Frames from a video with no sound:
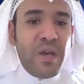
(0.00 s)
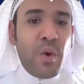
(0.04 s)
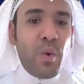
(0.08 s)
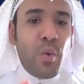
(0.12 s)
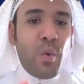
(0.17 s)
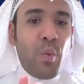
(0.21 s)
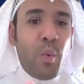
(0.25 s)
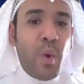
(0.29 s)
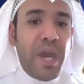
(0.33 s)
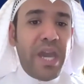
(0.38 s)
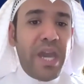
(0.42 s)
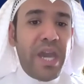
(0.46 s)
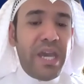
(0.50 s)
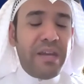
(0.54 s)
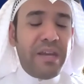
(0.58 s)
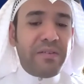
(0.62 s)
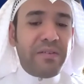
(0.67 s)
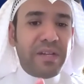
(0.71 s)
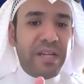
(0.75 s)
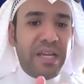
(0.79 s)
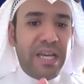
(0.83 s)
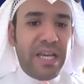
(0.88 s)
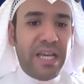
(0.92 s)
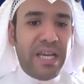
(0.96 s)
Where
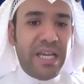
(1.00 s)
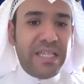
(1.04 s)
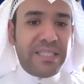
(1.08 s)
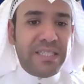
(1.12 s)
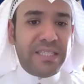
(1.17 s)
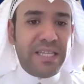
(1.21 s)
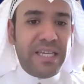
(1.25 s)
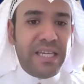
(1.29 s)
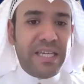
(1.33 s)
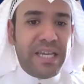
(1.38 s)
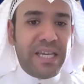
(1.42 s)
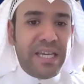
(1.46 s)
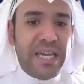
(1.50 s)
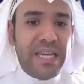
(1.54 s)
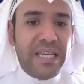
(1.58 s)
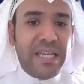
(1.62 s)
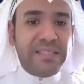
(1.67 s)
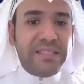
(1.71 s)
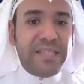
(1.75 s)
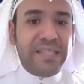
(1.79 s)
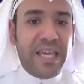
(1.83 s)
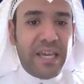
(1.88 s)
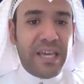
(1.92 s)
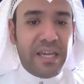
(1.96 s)
is it gonna
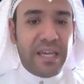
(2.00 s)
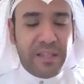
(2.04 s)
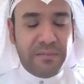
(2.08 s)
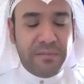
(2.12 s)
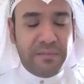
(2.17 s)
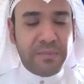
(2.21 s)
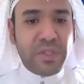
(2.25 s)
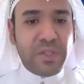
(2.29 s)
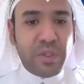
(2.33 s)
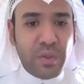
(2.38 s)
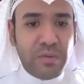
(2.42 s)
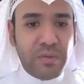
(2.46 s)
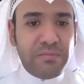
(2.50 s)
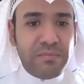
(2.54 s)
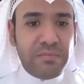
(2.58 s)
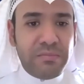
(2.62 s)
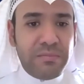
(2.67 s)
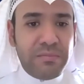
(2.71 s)
take them to?